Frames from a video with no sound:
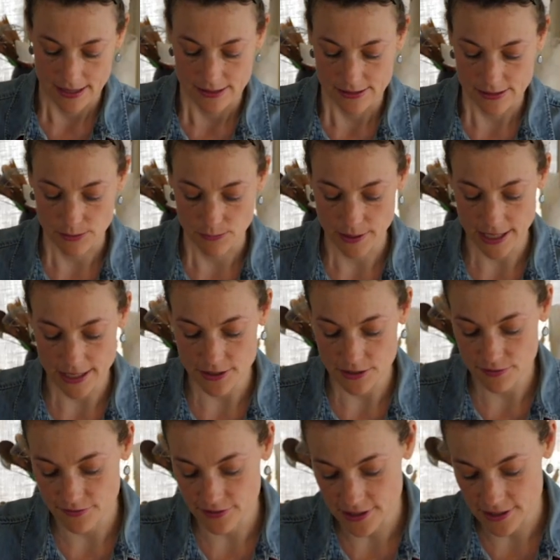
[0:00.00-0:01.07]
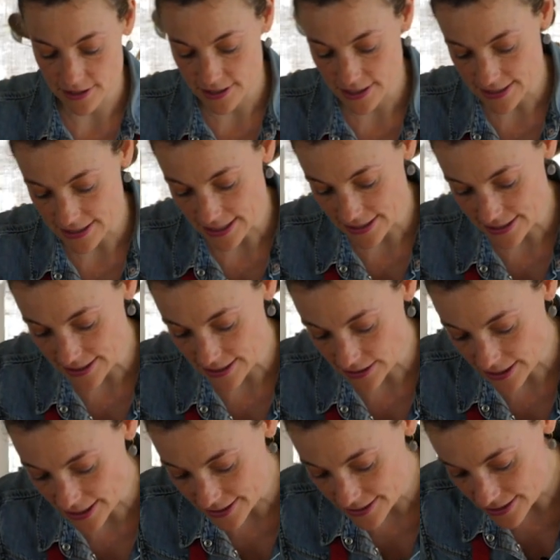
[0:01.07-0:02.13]
So what I do first is I
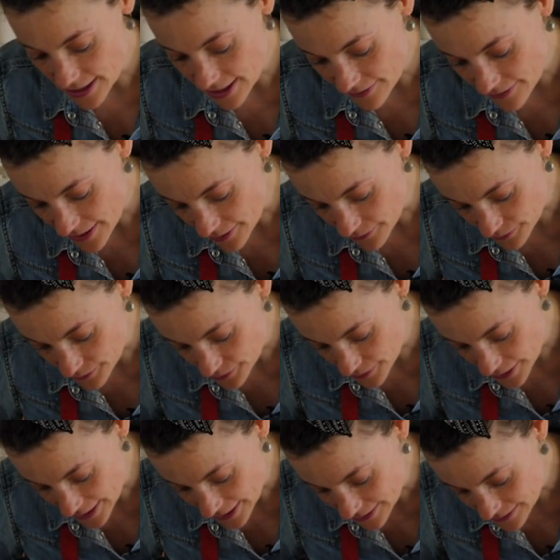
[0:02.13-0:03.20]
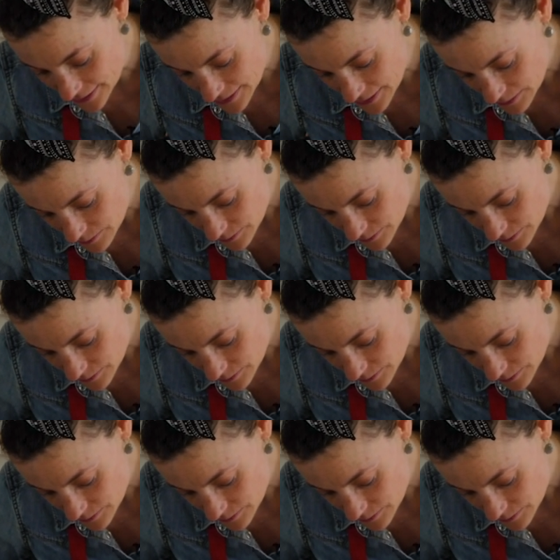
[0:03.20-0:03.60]
slice off that root end.